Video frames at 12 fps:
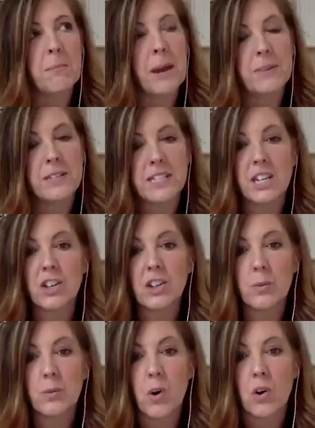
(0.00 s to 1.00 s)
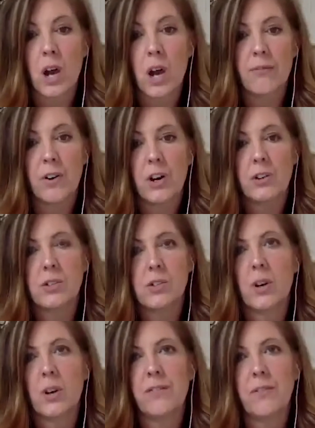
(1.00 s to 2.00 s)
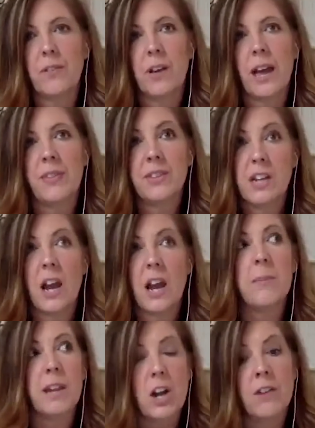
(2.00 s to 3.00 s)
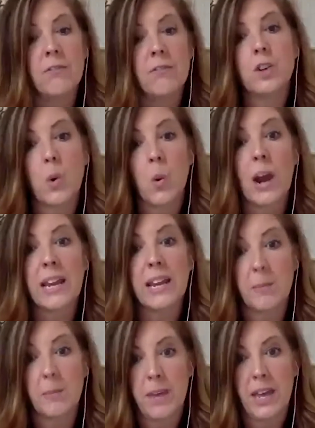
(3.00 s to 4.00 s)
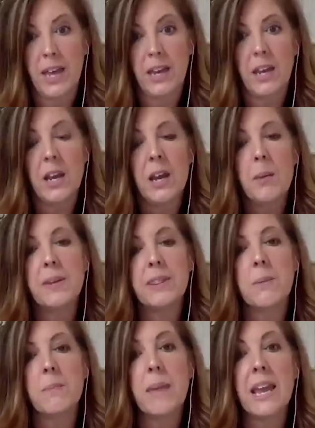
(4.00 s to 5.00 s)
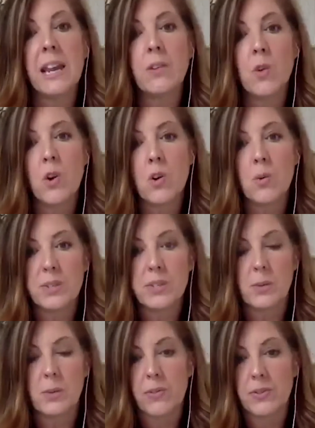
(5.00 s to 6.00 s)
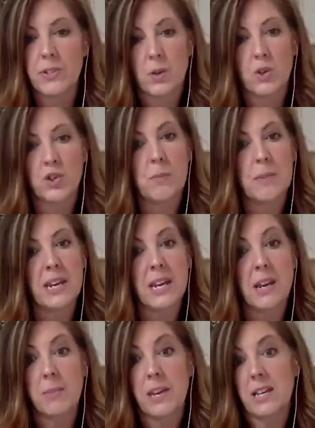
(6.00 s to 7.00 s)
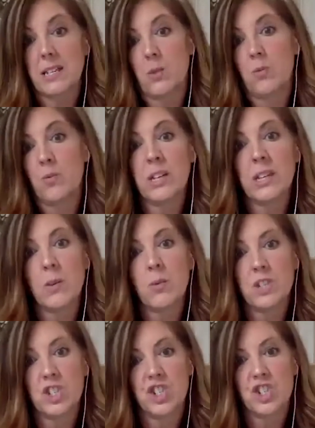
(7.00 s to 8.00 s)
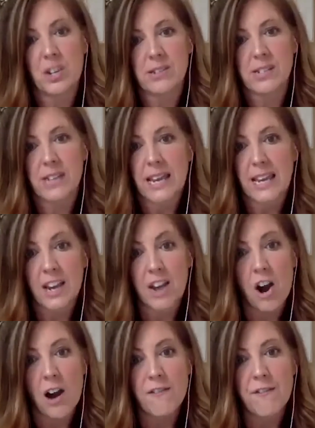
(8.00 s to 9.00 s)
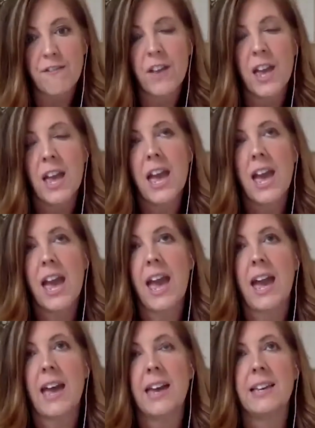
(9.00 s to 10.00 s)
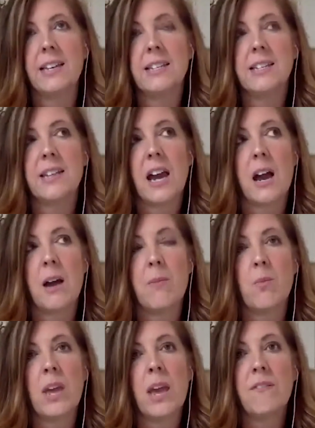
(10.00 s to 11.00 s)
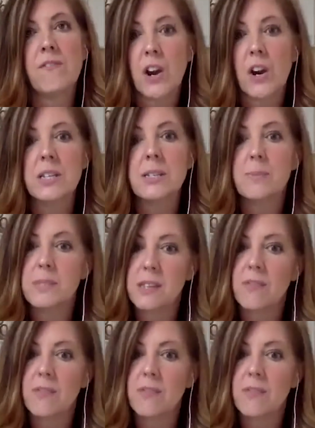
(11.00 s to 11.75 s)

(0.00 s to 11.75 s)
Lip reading: particular role covered at the time, it covered quite a bit. But the main role was around the social media because it really was just taking off. Mm-hmm. And we had very specific